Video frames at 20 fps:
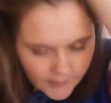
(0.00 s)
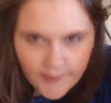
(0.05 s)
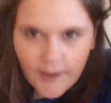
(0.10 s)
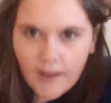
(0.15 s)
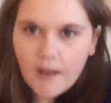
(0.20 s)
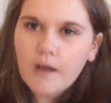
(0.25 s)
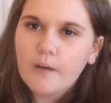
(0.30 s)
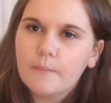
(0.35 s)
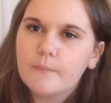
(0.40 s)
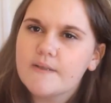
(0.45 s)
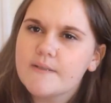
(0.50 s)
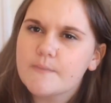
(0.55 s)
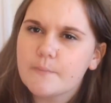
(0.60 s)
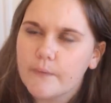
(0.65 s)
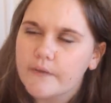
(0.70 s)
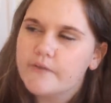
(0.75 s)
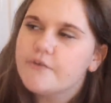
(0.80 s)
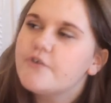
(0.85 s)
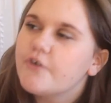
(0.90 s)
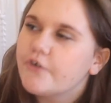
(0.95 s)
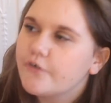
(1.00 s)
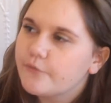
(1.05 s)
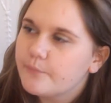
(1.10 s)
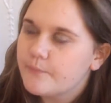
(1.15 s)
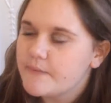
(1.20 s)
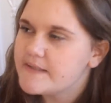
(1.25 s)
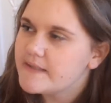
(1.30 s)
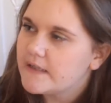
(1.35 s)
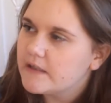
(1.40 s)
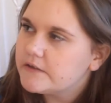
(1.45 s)
and I was well chuffed
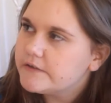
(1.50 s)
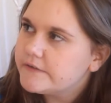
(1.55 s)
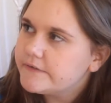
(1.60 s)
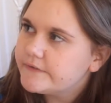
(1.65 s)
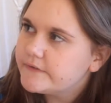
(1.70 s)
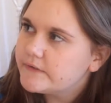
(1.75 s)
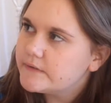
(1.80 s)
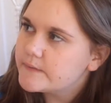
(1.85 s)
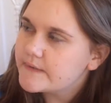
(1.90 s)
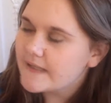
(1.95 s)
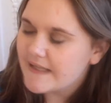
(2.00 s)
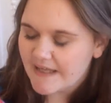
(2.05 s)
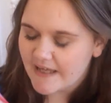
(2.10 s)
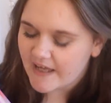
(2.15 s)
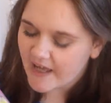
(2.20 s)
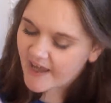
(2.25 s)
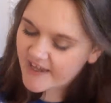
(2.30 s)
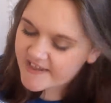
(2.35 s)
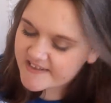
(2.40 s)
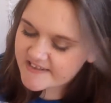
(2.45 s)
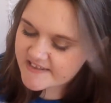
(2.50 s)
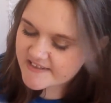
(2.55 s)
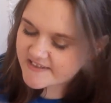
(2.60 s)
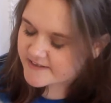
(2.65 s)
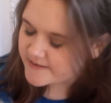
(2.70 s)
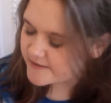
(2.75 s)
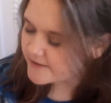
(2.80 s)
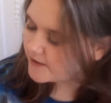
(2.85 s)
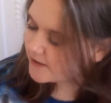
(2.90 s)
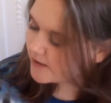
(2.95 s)
myself. I was like,
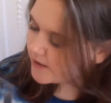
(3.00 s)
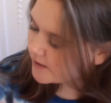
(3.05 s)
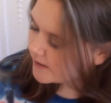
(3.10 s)
yes.